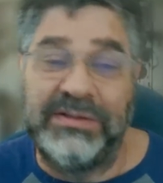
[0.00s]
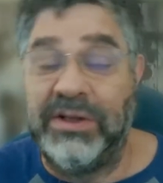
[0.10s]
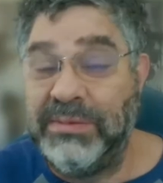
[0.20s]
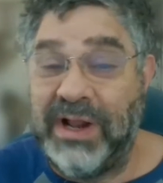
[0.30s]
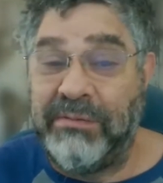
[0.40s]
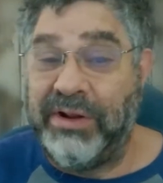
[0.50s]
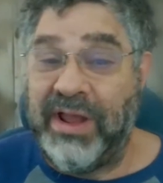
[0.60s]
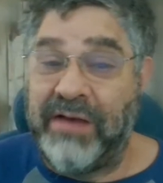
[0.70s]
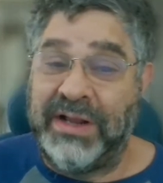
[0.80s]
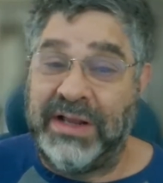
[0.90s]
Zoom's not really an
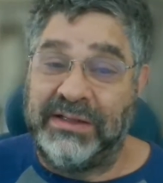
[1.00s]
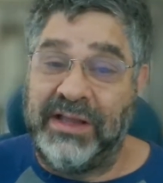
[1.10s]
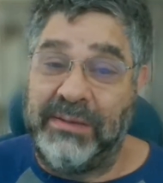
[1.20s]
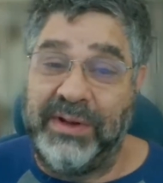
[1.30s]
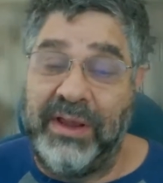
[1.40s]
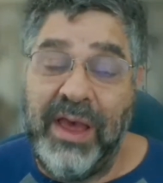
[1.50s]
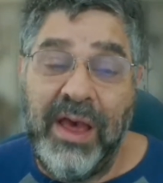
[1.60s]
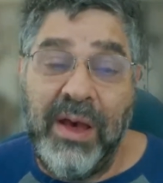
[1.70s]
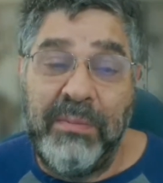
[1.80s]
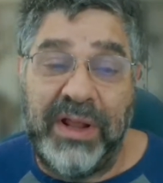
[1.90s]
advertising company,
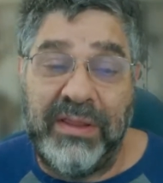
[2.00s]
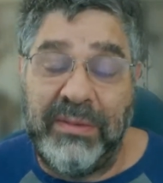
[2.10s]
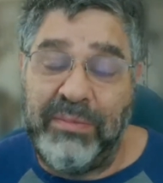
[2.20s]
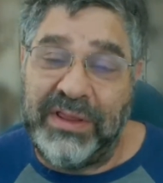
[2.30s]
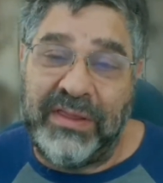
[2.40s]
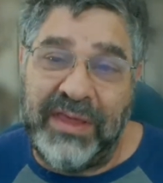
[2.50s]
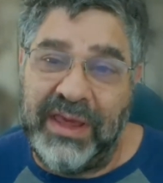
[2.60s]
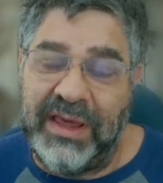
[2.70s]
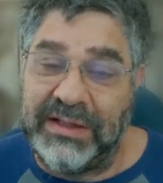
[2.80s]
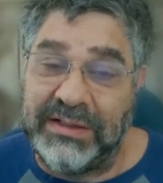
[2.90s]
but the
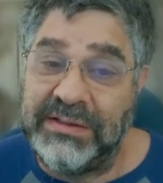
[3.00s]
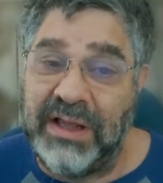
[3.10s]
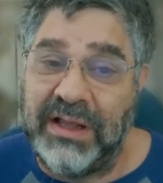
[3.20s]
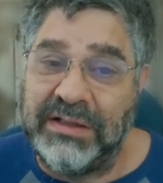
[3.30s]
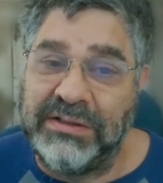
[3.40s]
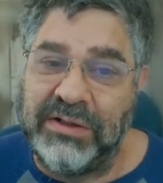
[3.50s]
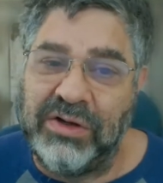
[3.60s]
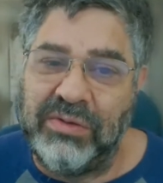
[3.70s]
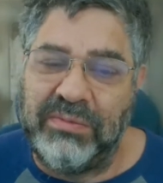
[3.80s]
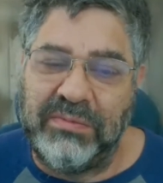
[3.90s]
thing is,
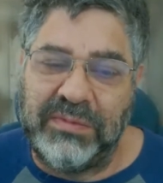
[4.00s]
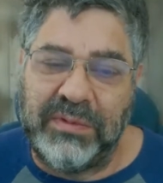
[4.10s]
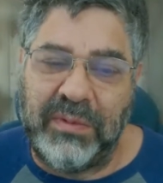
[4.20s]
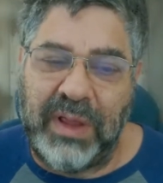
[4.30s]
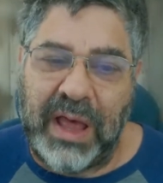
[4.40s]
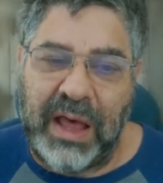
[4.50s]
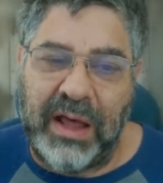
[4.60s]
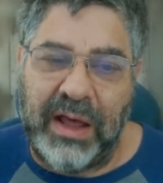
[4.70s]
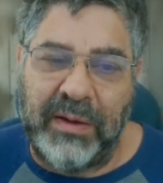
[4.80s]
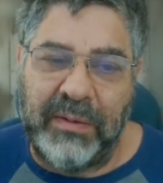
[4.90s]
Zoom
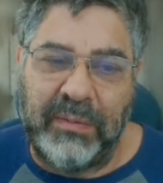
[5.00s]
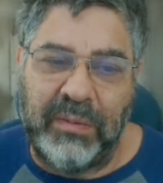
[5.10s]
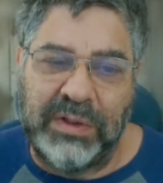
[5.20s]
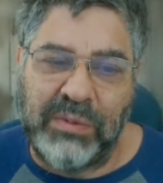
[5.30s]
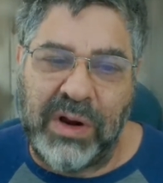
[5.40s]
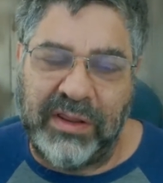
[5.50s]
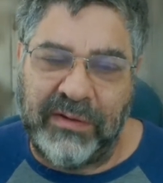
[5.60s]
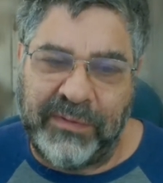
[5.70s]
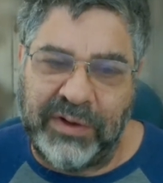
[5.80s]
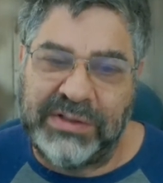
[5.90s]
was one of
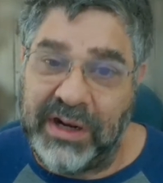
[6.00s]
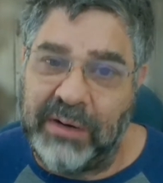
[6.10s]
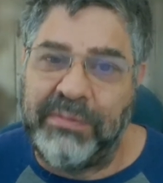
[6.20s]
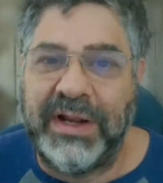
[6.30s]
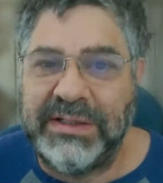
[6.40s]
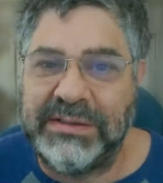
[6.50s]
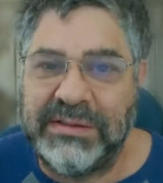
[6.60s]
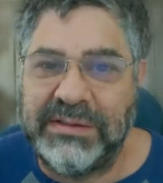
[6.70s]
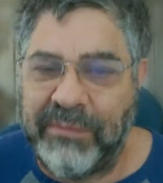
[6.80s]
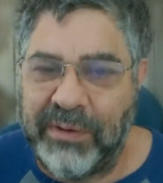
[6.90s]
the first enterprise
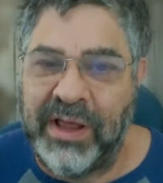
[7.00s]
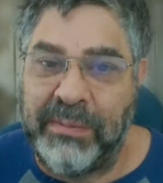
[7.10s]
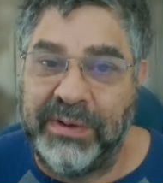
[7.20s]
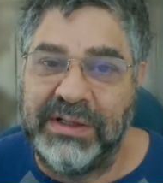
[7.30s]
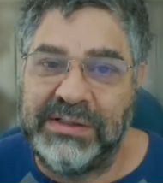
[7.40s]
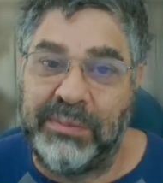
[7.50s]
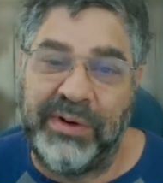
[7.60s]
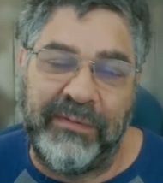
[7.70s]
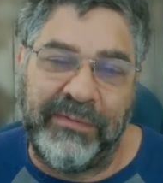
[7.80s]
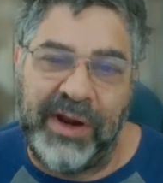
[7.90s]
software companies to
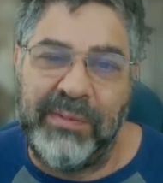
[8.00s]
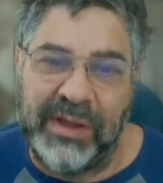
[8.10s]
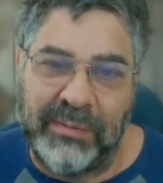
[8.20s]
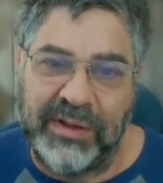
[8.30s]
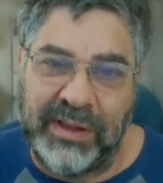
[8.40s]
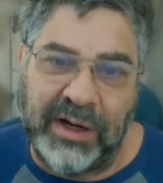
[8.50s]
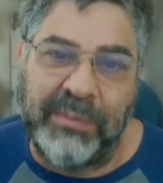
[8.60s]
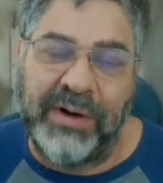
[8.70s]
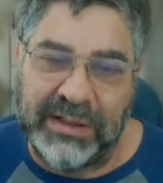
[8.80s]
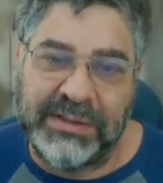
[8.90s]
bring freemium to the
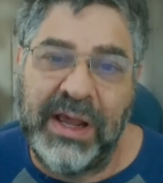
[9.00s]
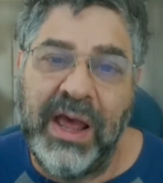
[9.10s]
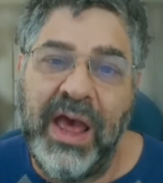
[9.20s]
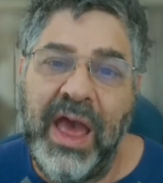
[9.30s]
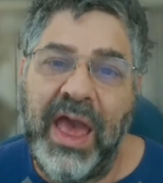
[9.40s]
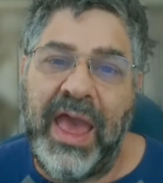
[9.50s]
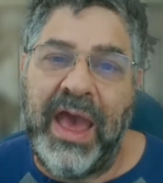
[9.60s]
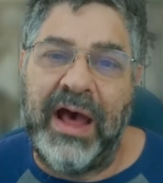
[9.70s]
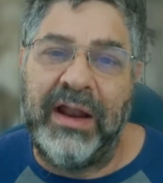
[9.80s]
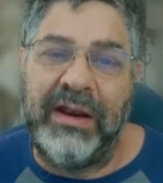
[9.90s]
enterprise,
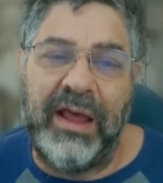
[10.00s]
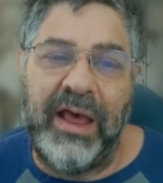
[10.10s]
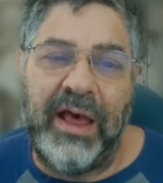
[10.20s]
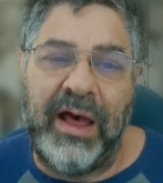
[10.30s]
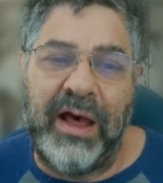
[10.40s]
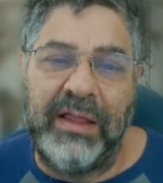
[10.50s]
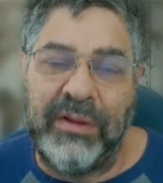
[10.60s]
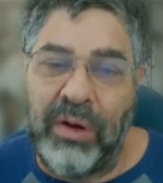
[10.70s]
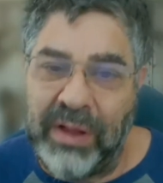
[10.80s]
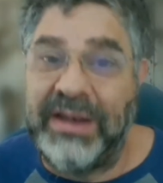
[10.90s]
and
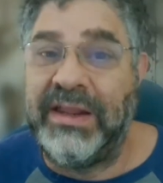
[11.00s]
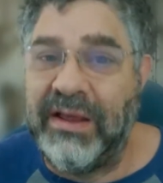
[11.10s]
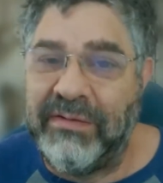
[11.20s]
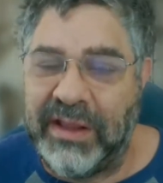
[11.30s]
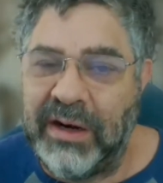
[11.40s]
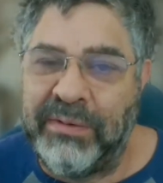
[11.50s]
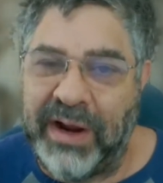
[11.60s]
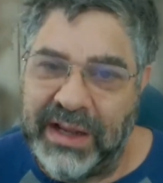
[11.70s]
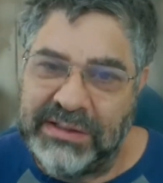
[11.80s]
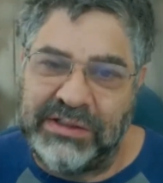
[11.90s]
the whole idea of the
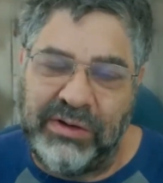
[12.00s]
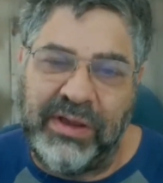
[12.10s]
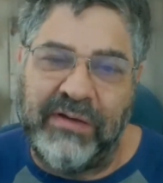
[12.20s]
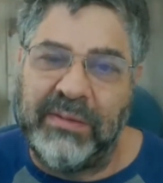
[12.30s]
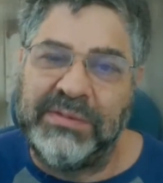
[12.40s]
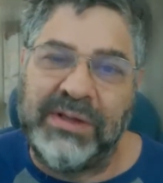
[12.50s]
enterprise is you give them